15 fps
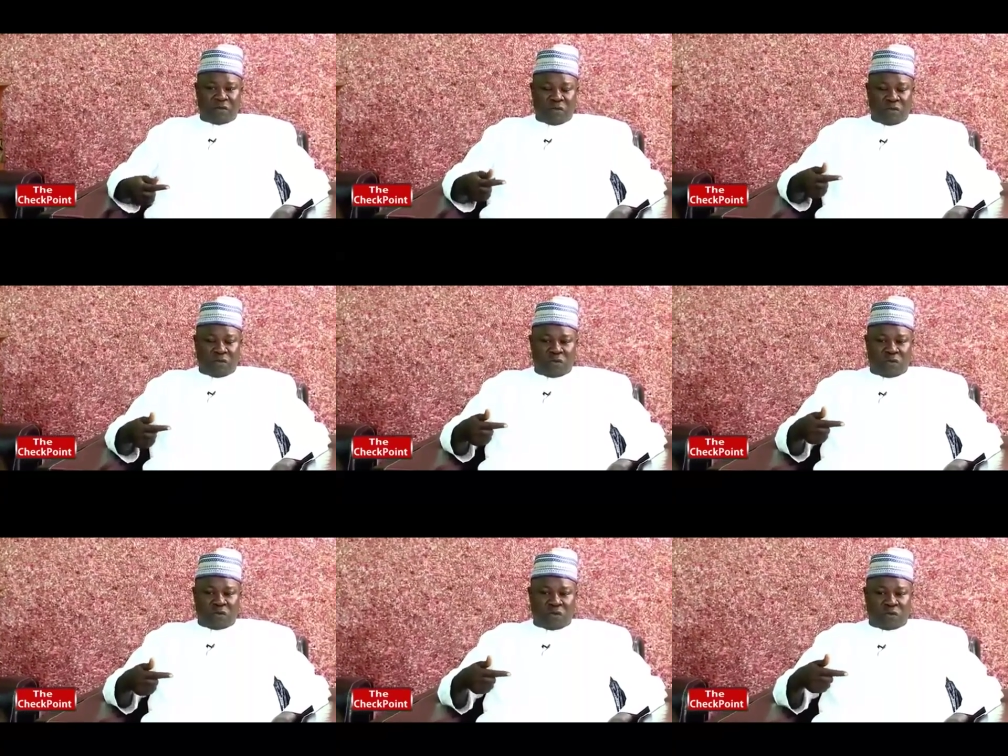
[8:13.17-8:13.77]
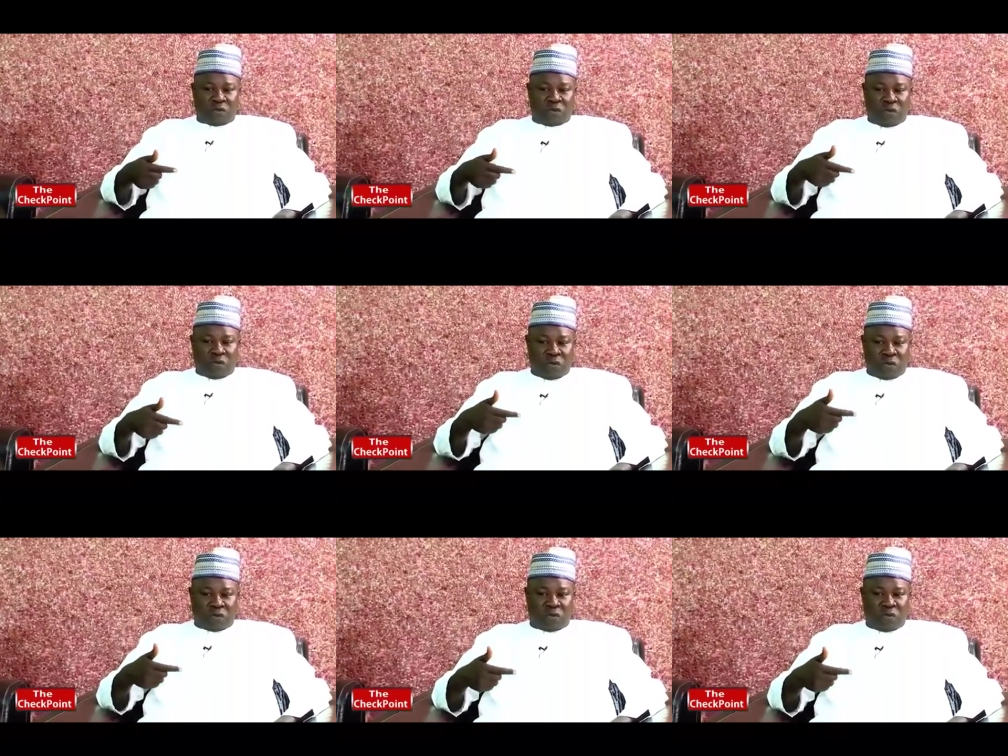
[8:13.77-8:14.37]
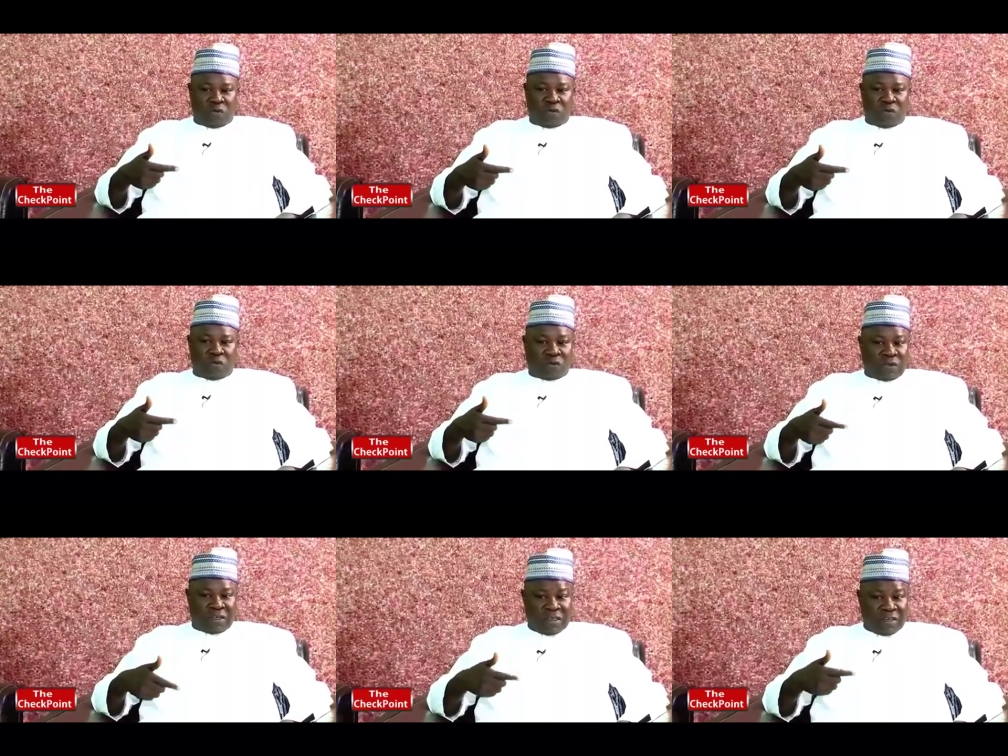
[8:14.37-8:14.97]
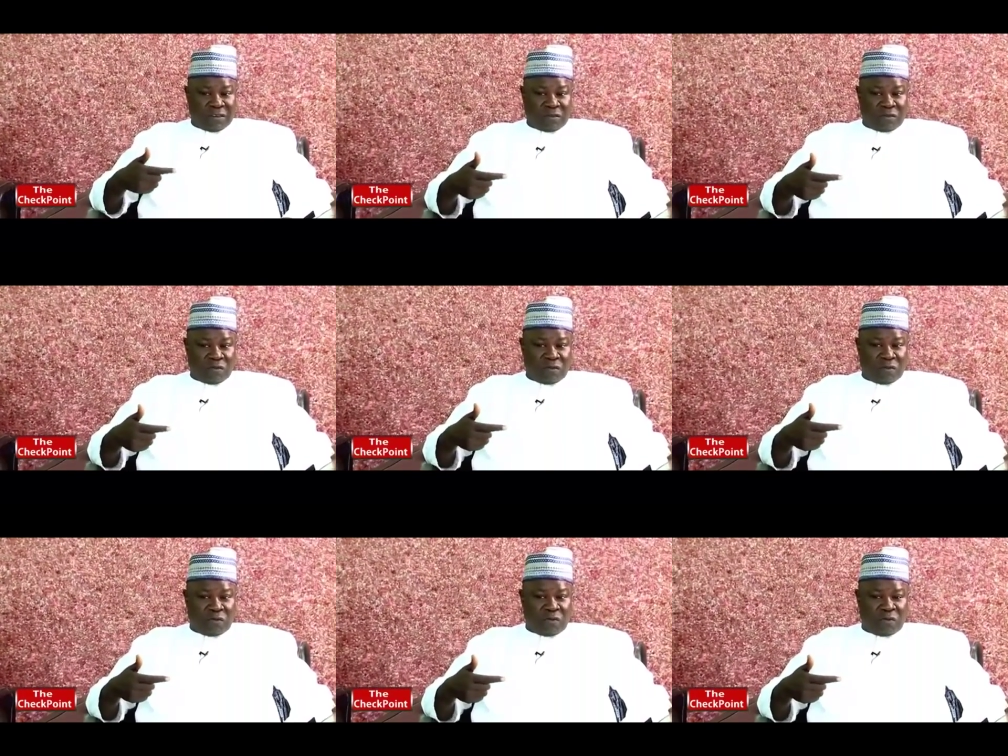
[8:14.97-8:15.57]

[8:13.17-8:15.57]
to to look to do certain to